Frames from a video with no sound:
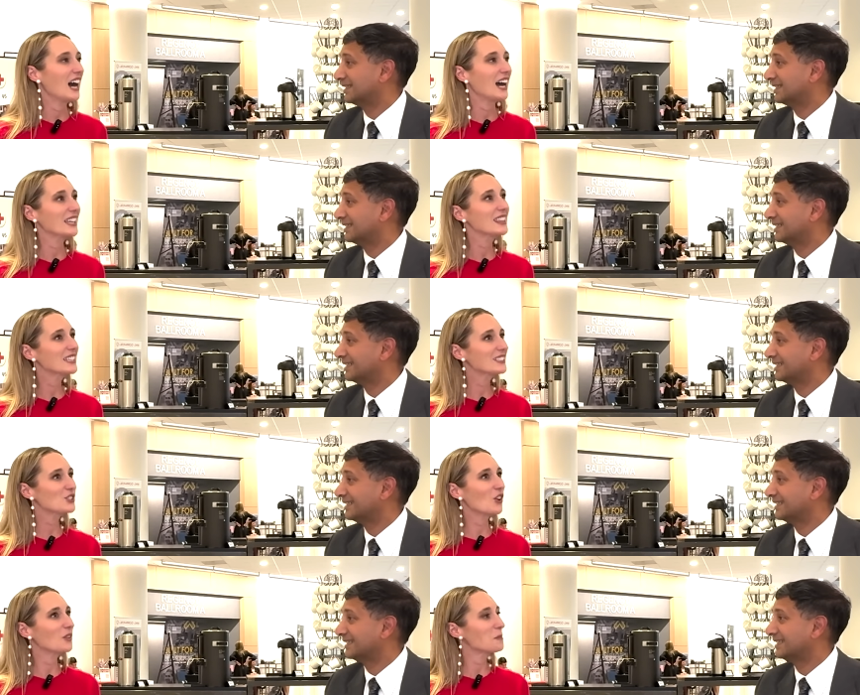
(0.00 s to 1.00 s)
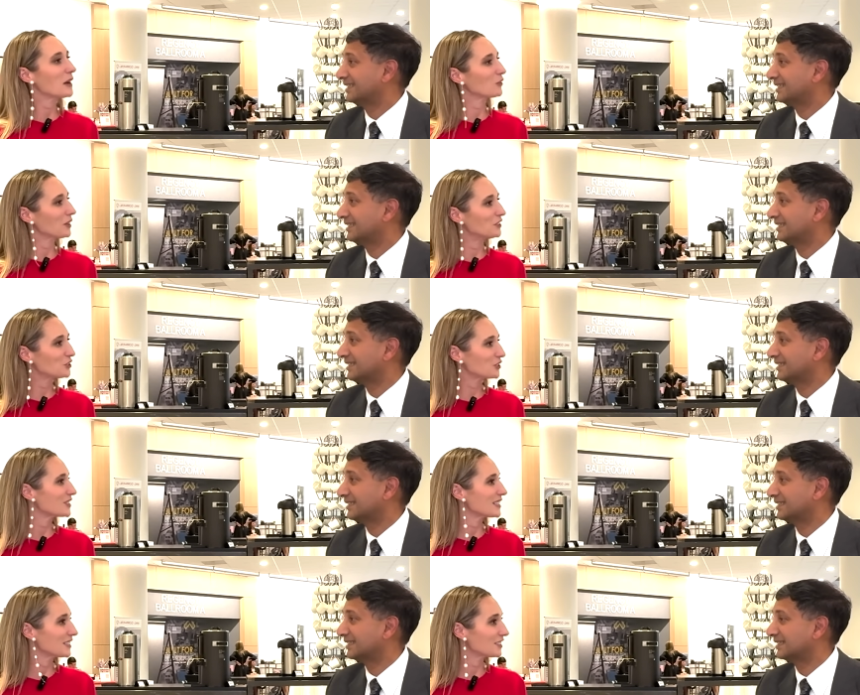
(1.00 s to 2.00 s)
Speaker 1: I think it's all about
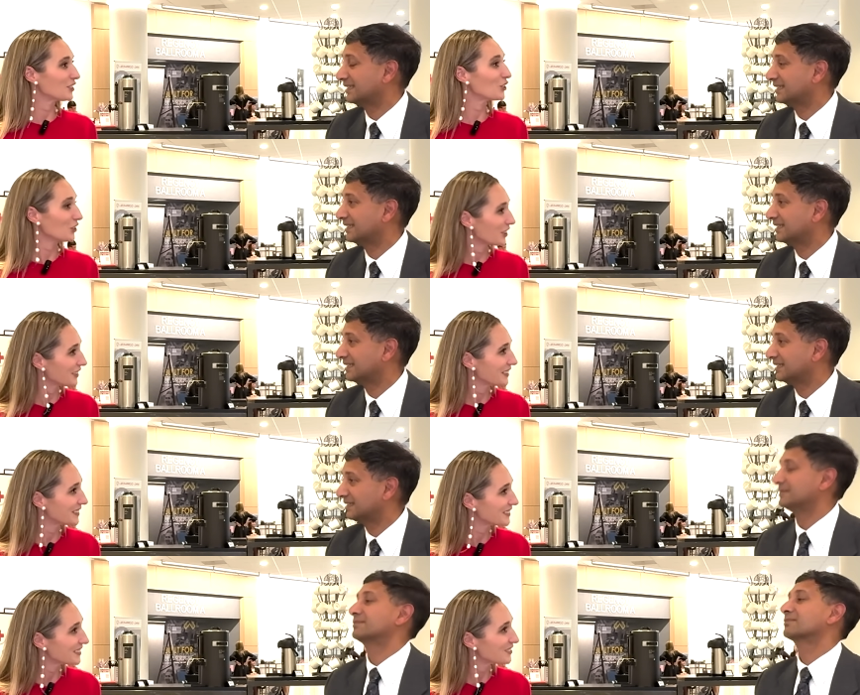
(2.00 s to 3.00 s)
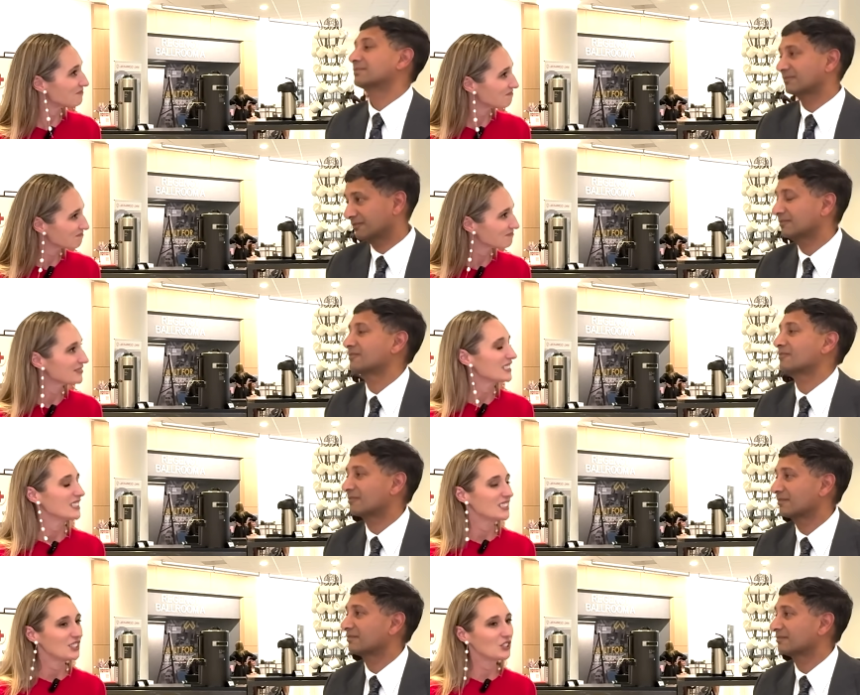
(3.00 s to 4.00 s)
understanding your audience.
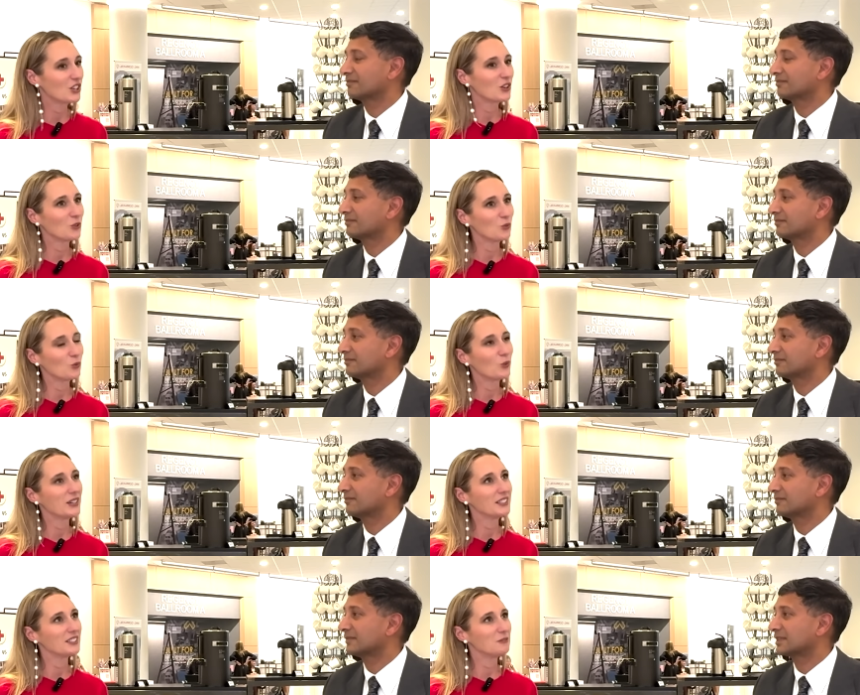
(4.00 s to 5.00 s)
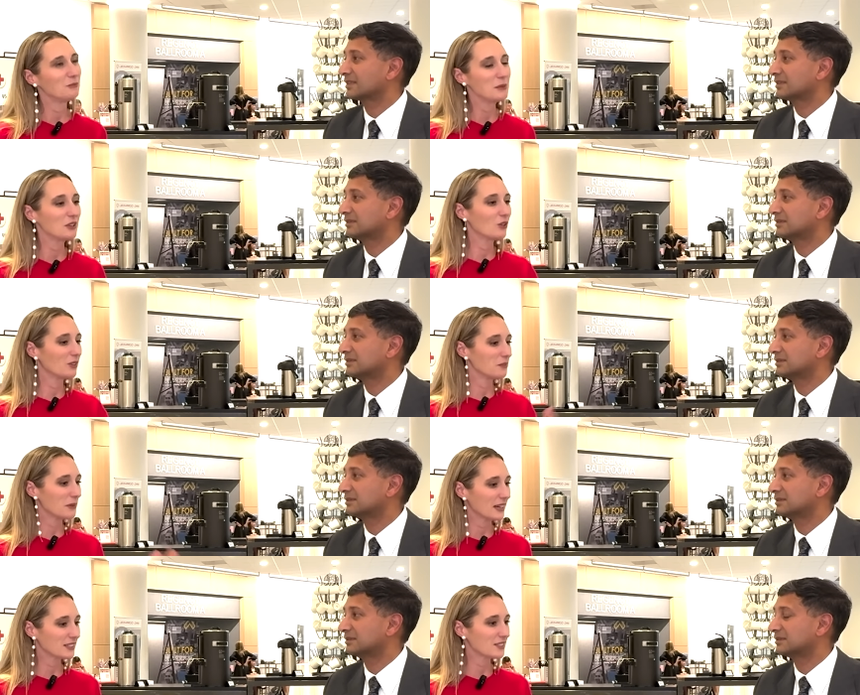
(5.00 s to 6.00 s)
You know, one maybe going
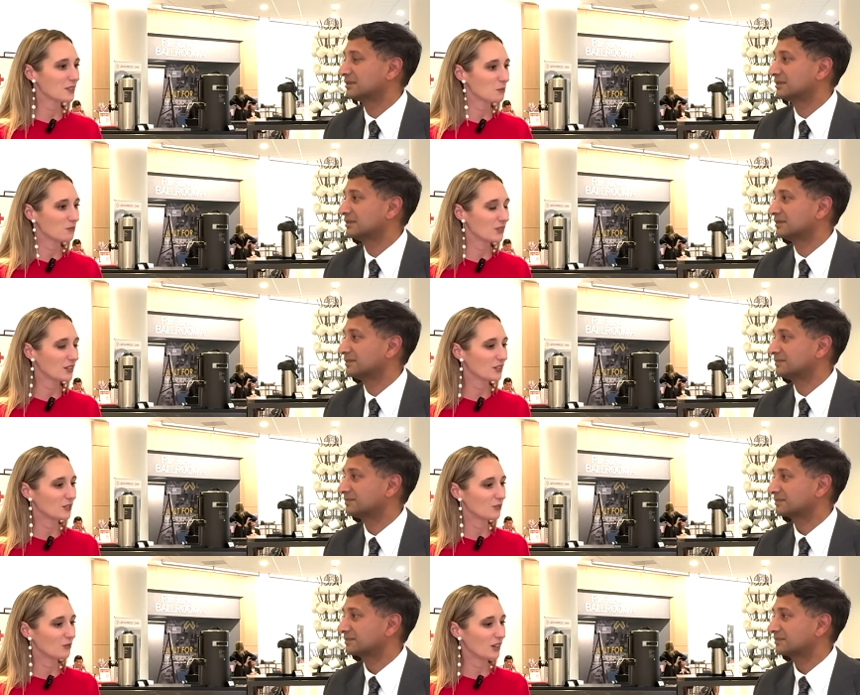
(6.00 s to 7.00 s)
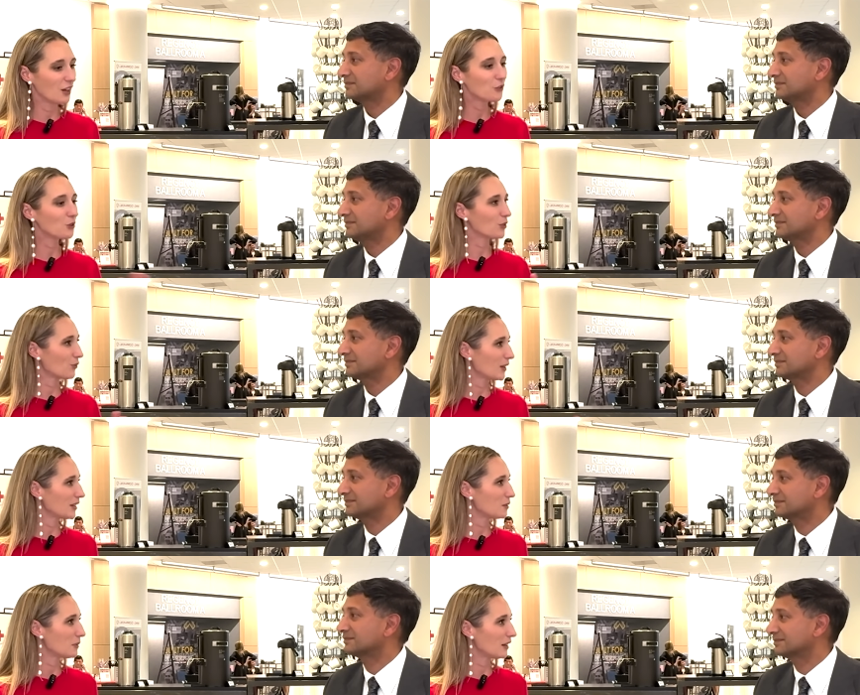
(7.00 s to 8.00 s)
back to the the other
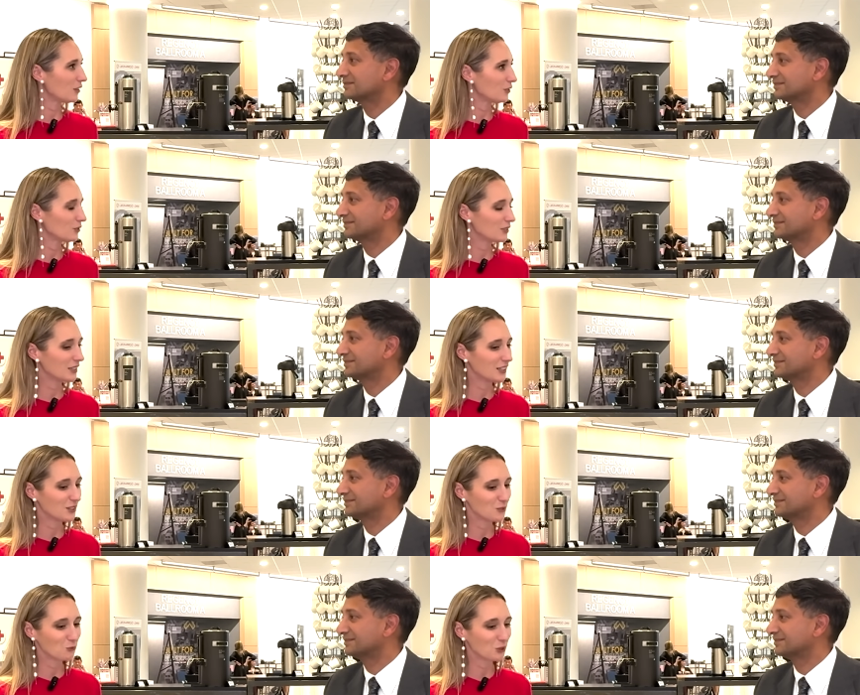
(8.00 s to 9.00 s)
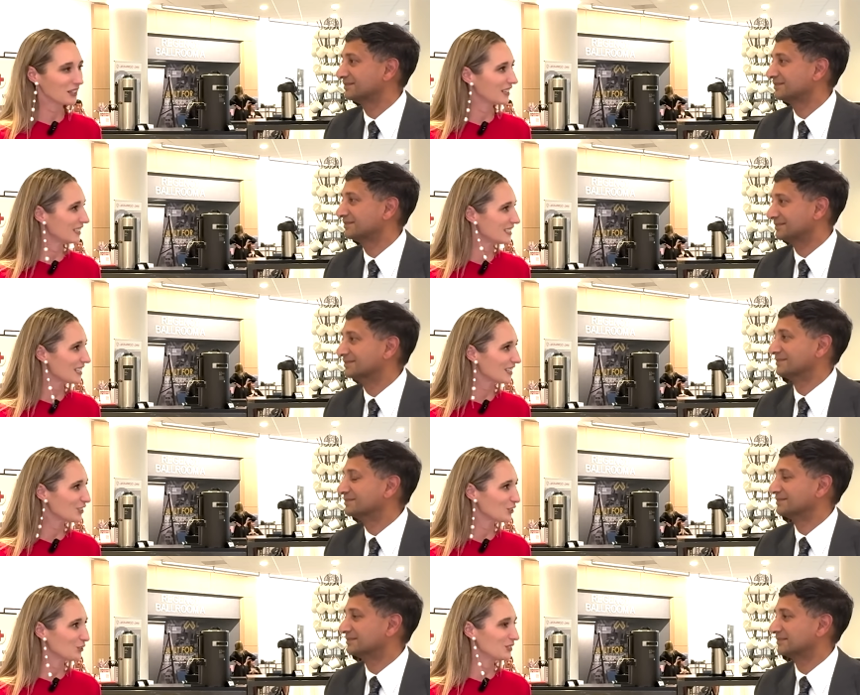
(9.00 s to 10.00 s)
thread about uh, working in
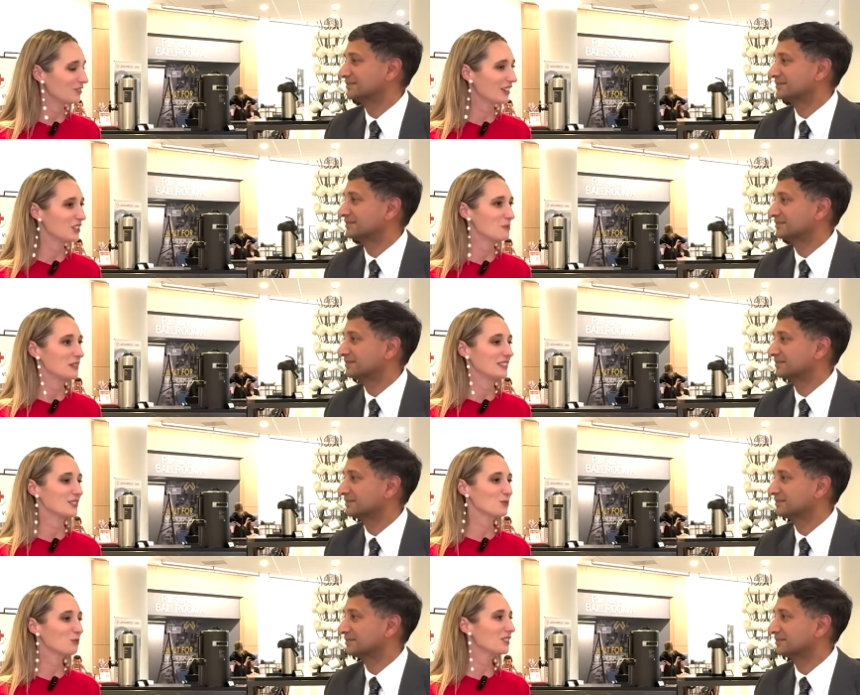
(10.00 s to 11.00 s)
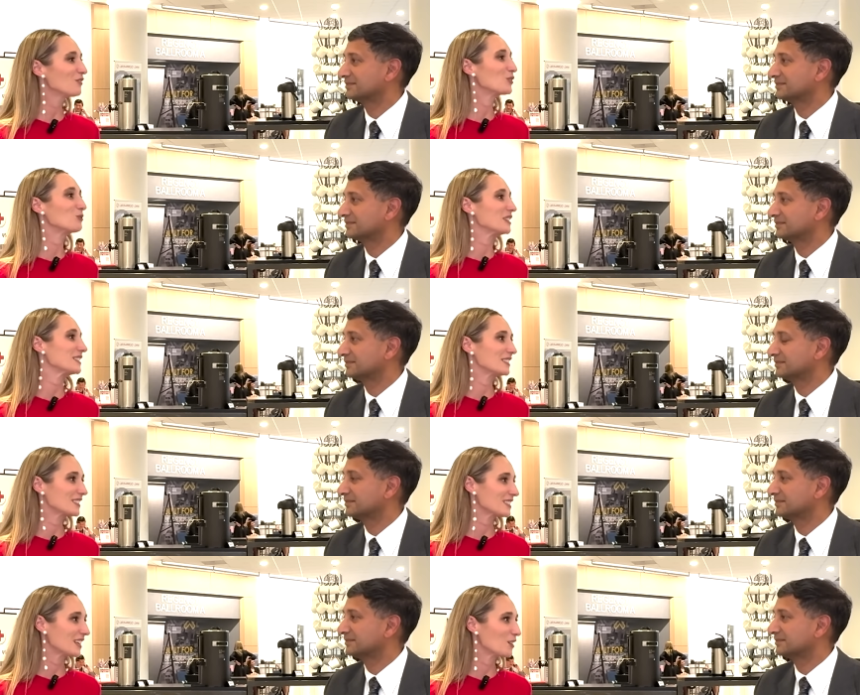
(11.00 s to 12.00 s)
technical environments. One of the
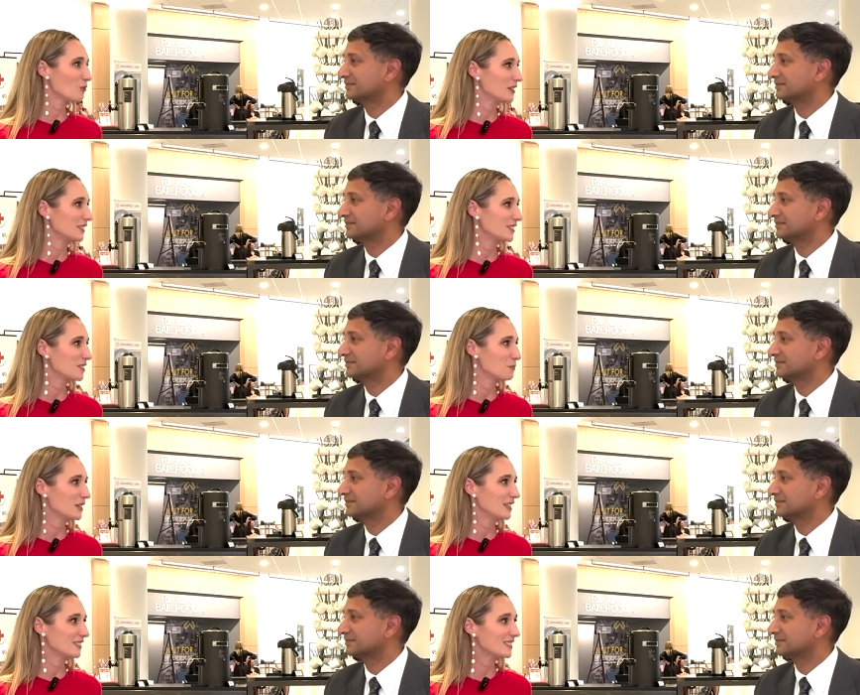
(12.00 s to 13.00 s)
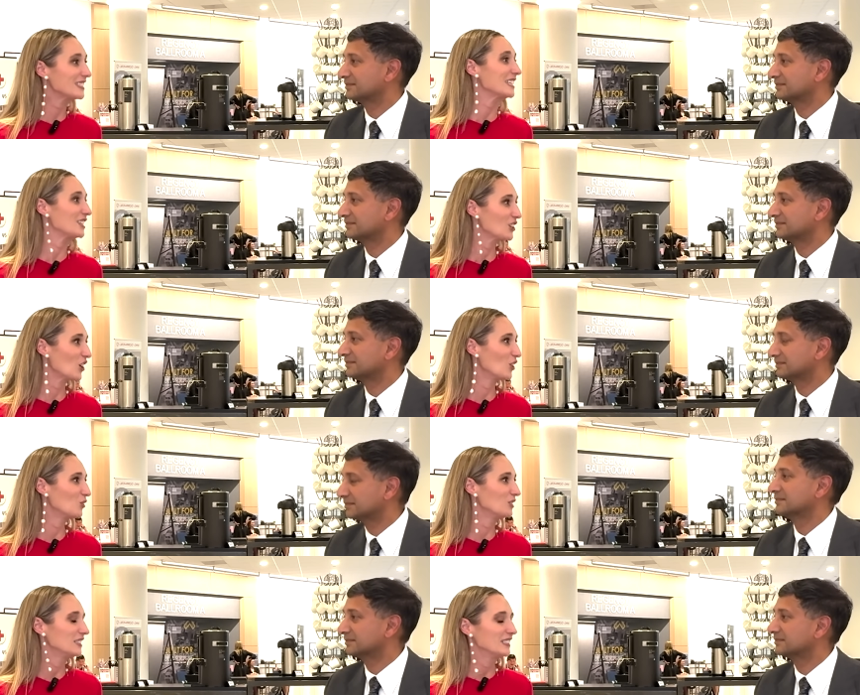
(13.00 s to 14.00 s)
reasons that I wanted to be CEO